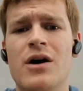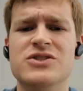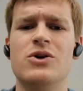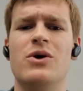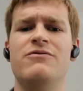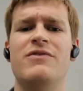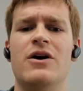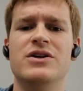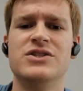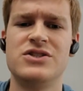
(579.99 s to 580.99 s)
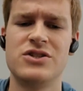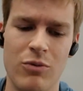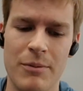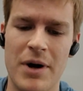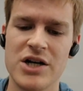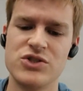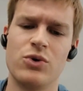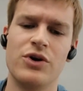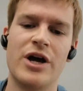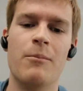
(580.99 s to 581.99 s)
And so I found as our
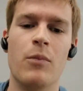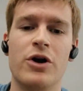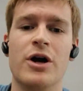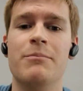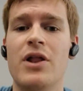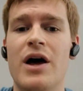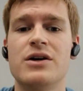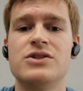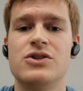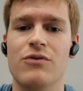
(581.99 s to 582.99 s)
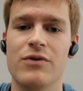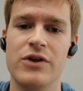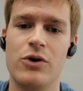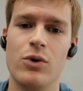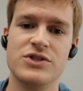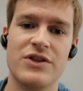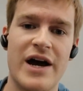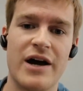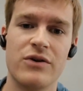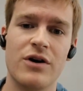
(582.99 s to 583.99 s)
repository got more complex over the course of
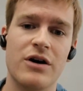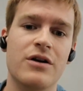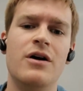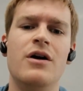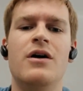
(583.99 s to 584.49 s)
the hackathon,